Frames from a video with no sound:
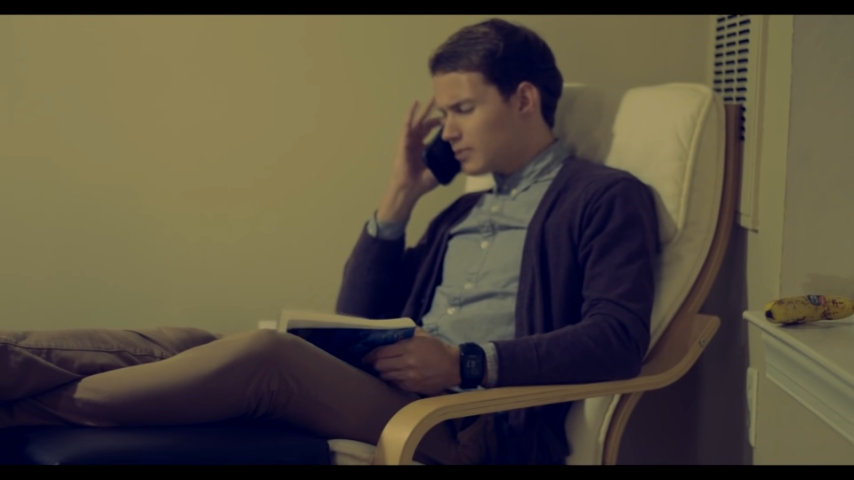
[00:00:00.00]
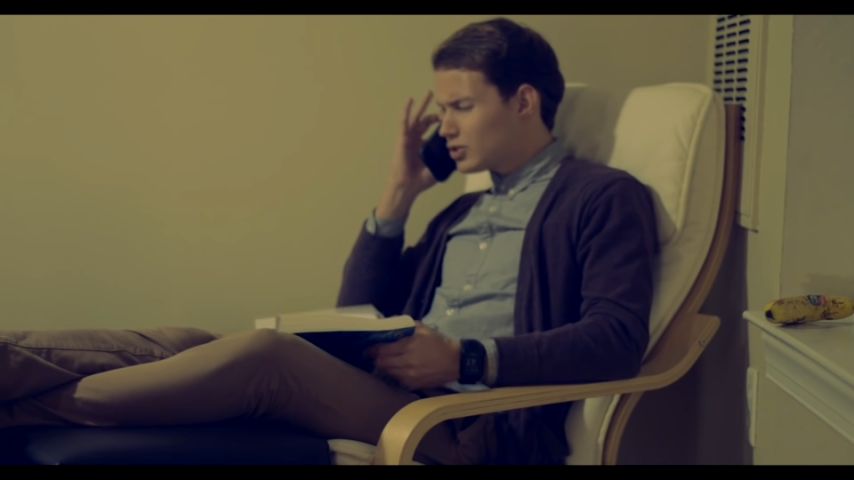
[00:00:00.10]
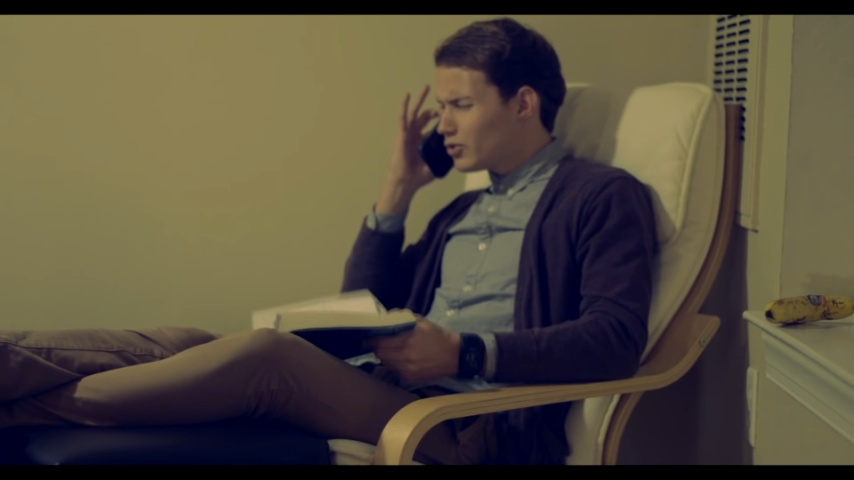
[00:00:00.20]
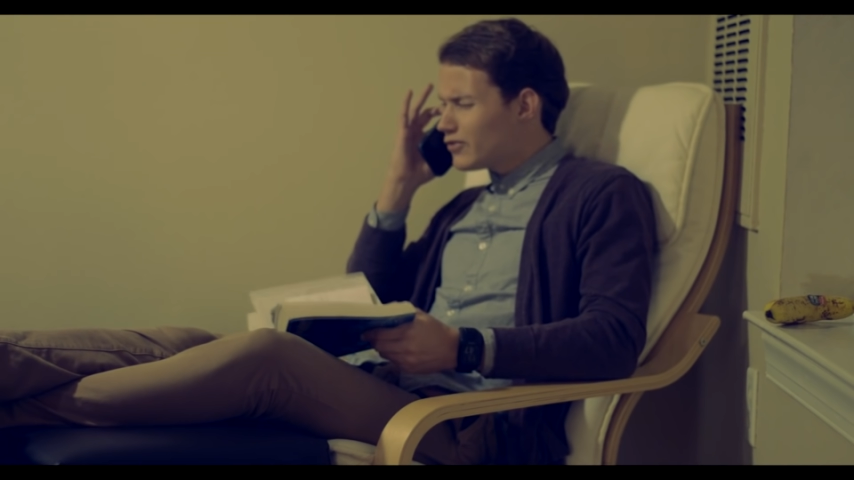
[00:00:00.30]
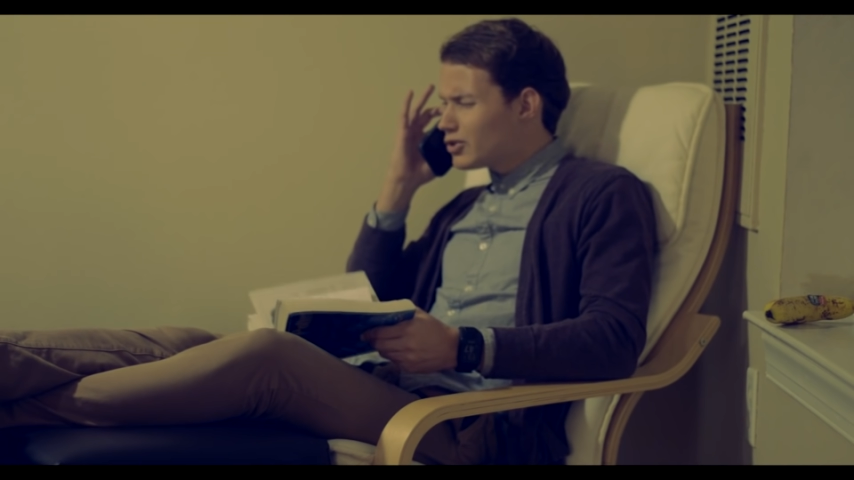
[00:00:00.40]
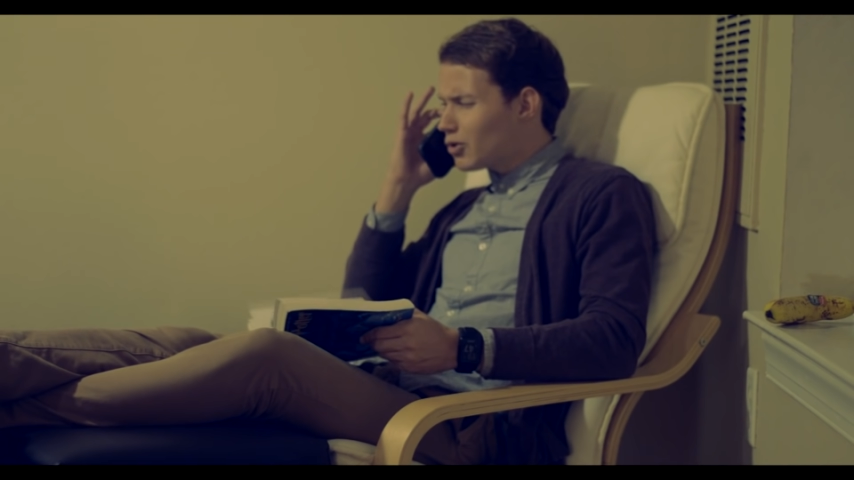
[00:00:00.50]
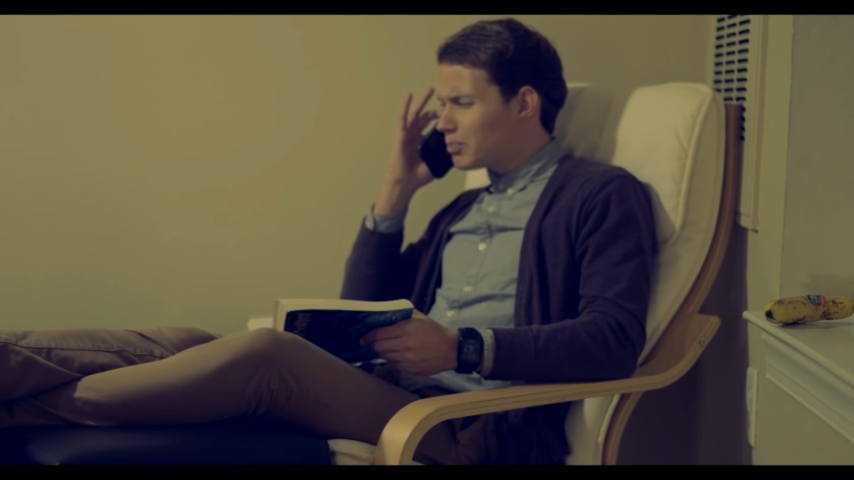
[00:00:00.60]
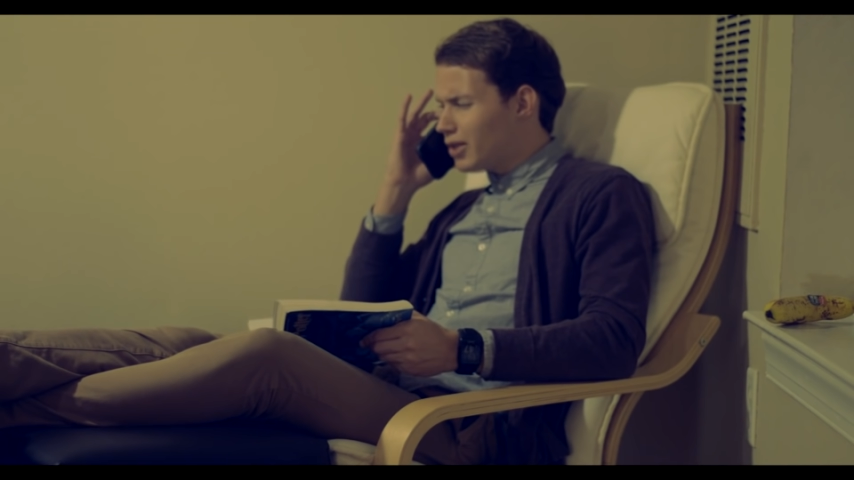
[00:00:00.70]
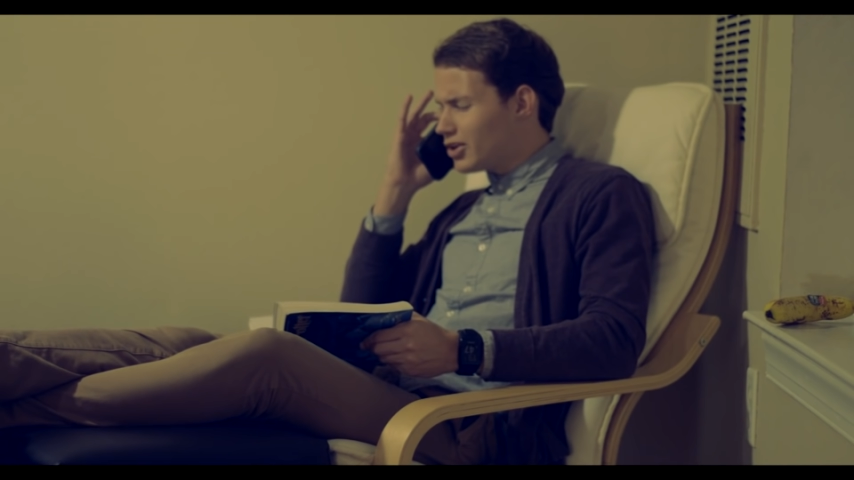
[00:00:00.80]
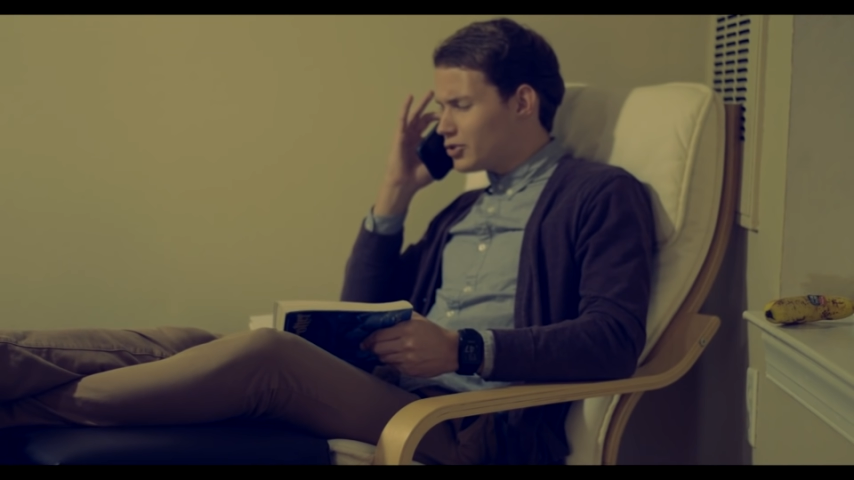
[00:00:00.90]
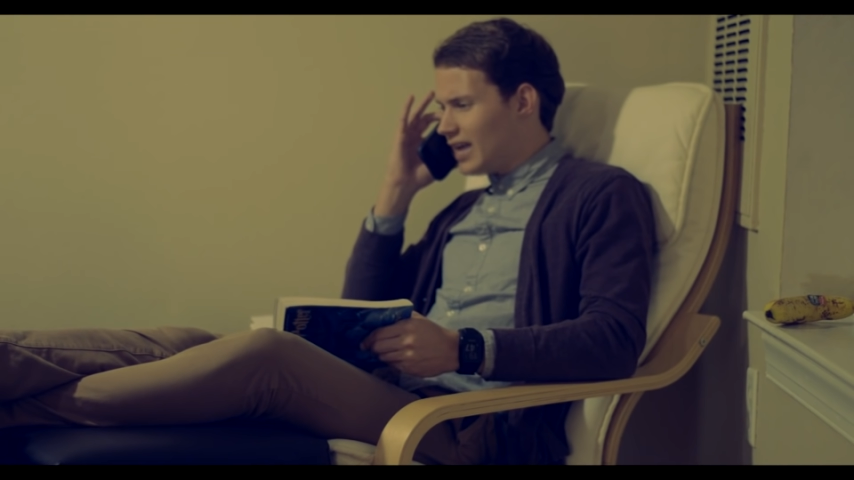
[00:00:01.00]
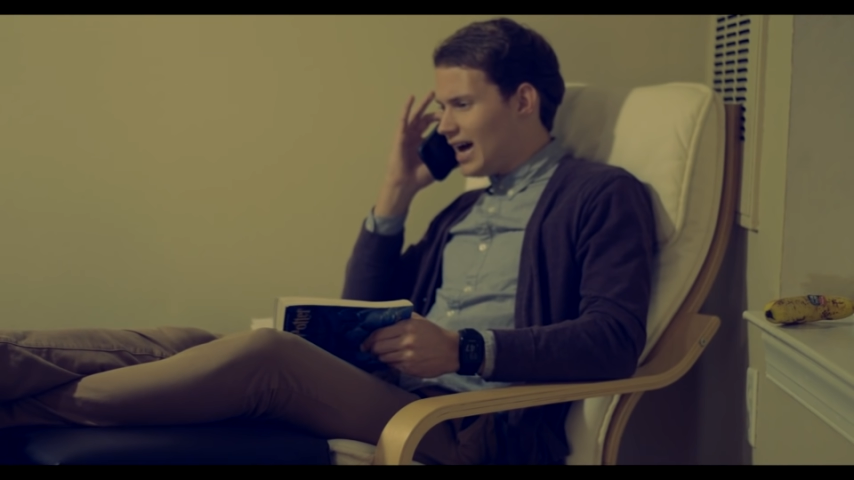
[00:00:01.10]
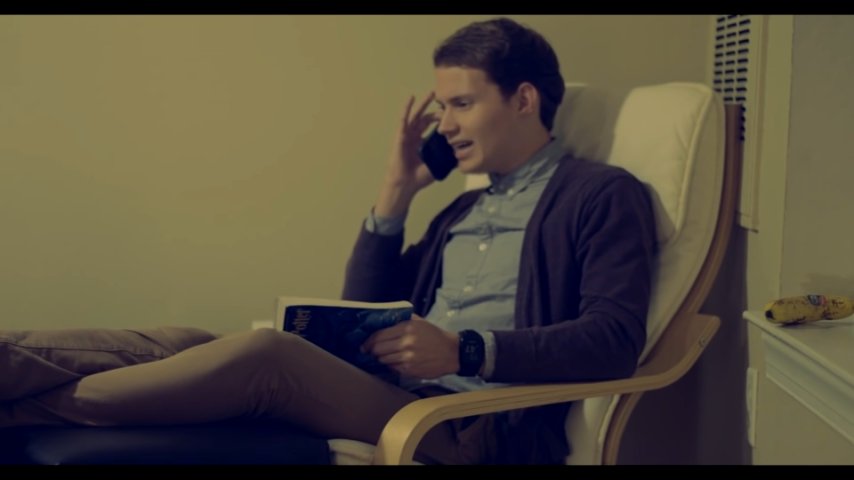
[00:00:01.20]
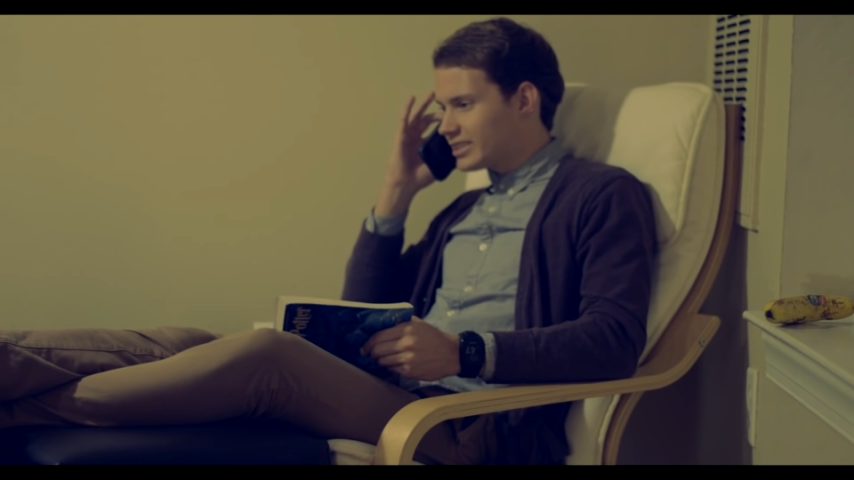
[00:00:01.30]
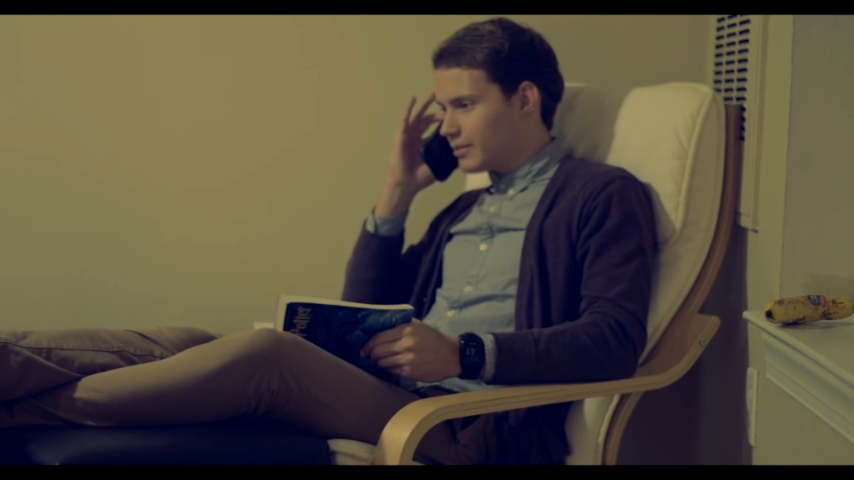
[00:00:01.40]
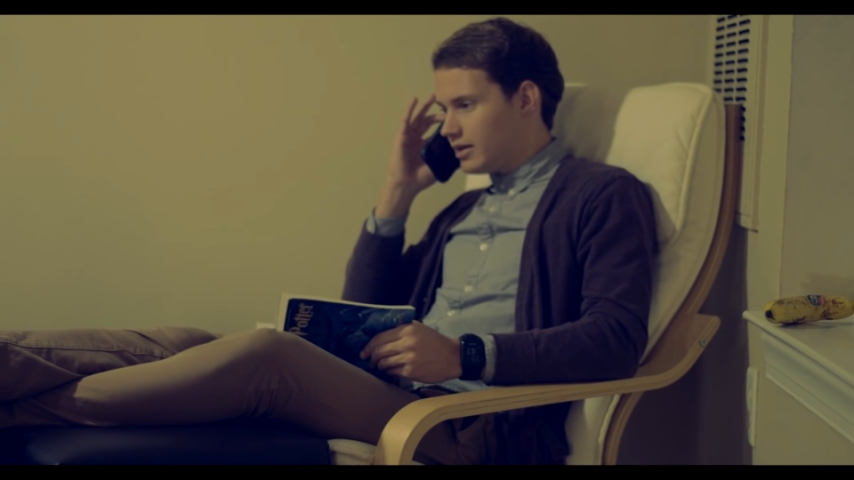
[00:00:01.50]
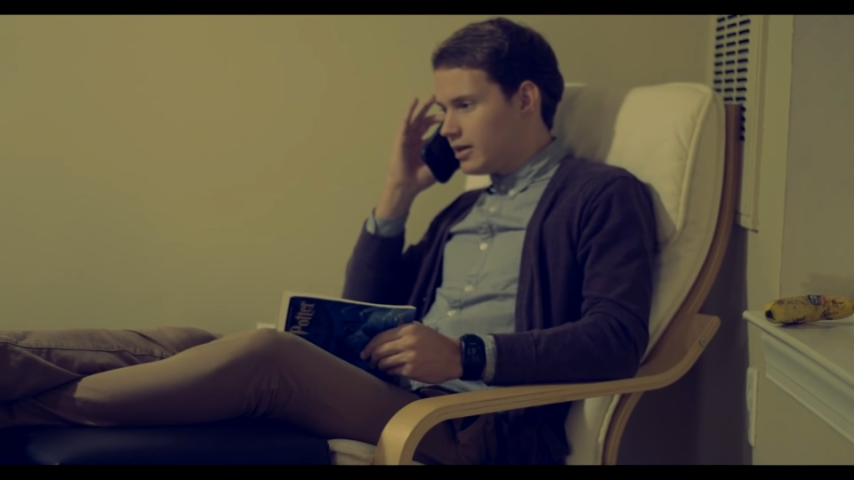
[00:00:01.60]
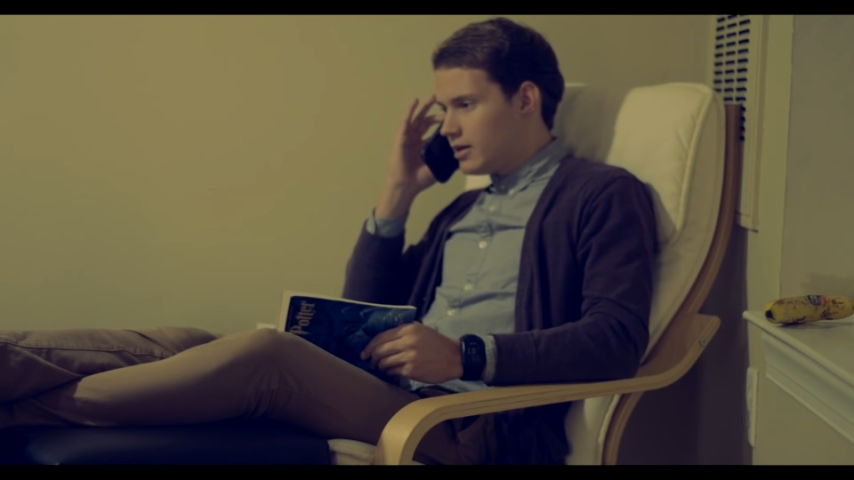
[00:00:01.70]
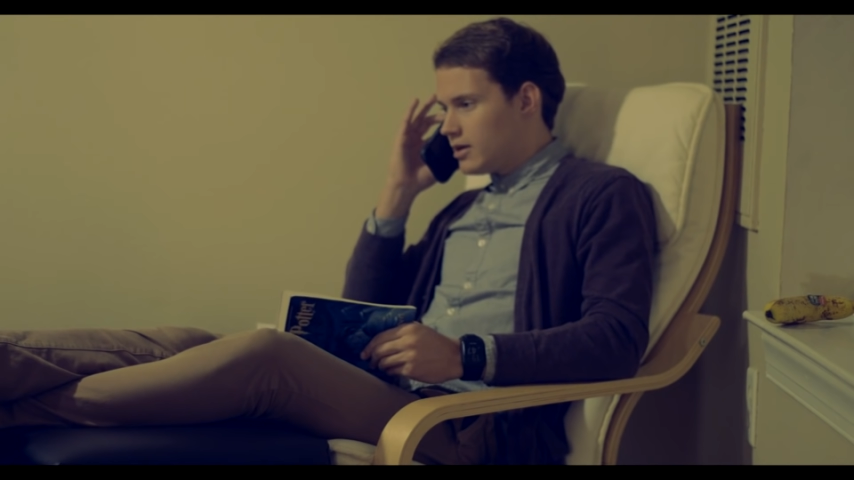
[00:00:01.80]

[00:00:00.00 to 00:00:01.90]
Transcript: Dude, if you don't plug it, you could ask. I mean,